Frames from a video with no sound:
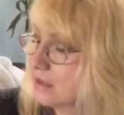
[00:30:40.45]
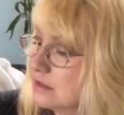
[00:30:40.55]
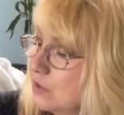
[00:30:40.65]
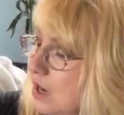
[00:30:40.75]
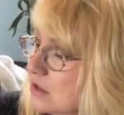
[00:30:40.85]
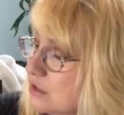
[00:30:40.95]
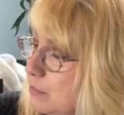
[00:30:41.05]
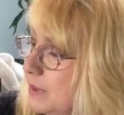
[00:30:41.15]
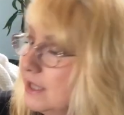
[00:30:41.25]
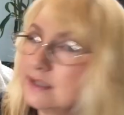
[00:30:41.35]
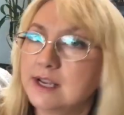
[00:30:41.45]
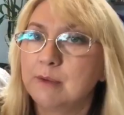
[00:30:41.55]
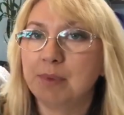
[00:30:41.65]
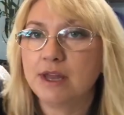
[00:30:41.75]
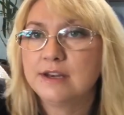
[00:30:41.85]
So I also picked
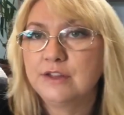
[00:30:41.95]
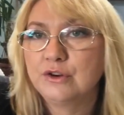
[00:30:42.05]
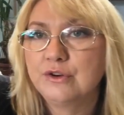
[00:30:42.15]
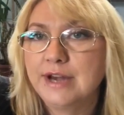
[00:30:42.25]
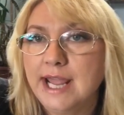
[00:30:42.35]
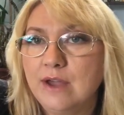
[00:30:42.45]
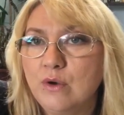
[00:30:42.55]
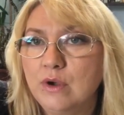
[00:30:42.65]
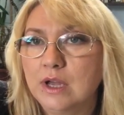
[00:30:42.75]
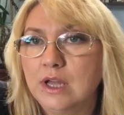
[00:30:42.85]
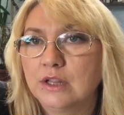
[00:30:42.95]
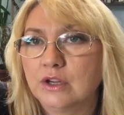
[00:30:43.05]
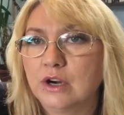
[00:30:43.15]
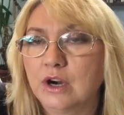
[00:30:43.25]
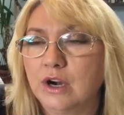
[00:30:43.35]
up another nail
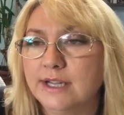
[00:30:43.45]
color.